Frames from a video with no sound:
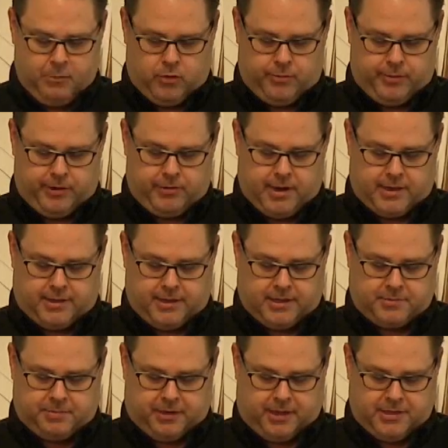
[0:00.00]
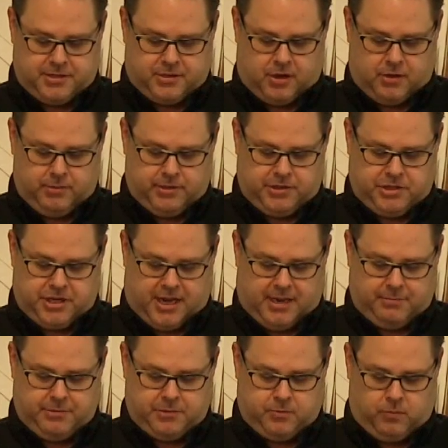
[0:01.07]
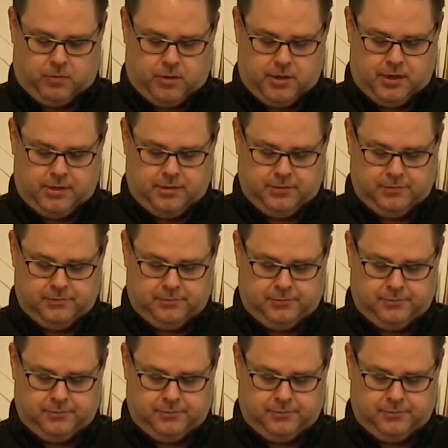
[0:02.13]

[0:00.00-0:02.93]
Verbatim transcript: going to regret this, but let's start with James 1.